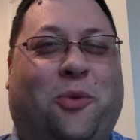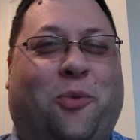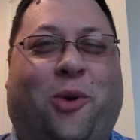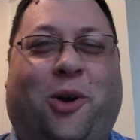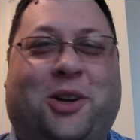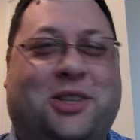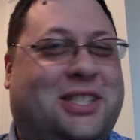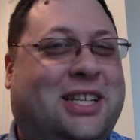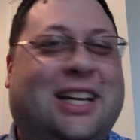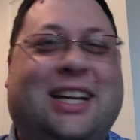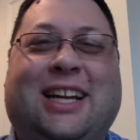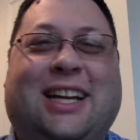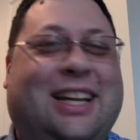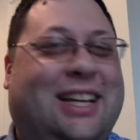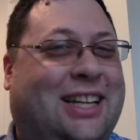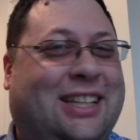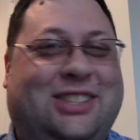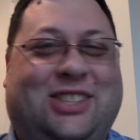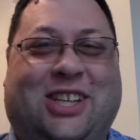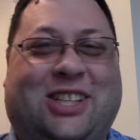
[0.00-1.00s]
worse.
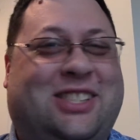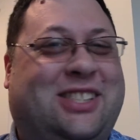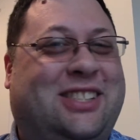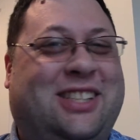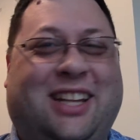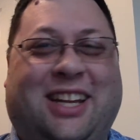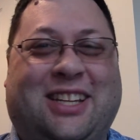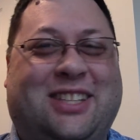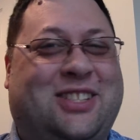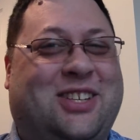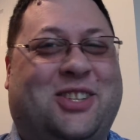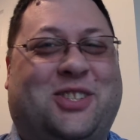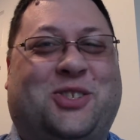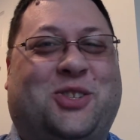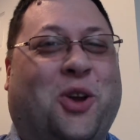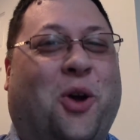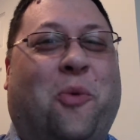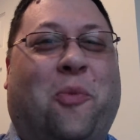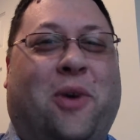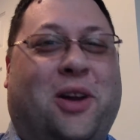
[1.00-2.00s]
It's just
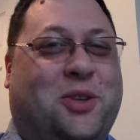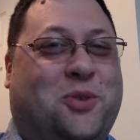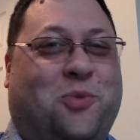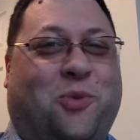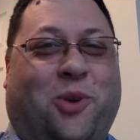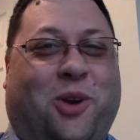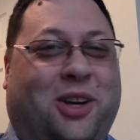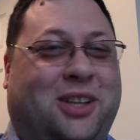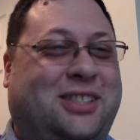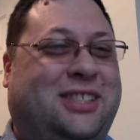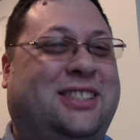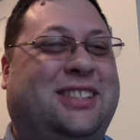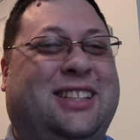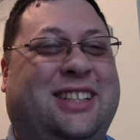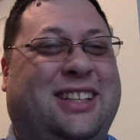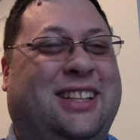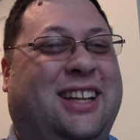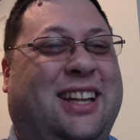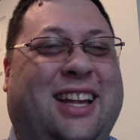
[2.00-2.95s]
so much worse."